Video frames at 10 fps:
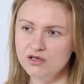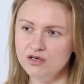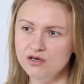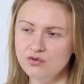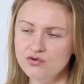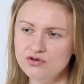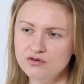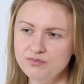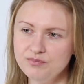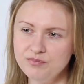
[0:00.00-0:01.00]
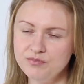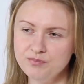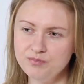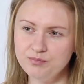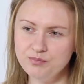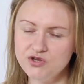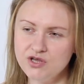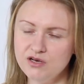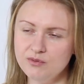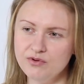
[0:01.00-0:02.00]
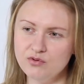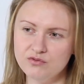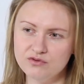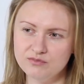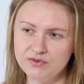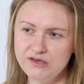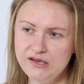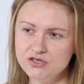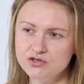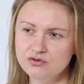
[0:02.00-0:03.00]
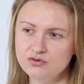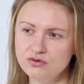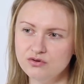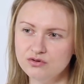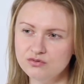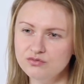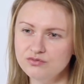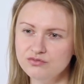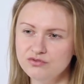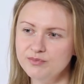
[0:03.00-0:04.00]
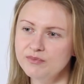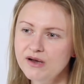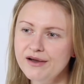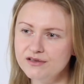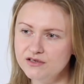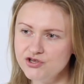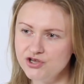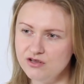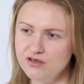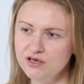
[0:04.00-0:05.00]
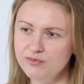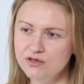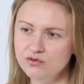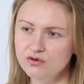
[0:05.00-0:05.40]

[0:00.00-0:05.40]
And it's sad to see that the treatment doesn't really help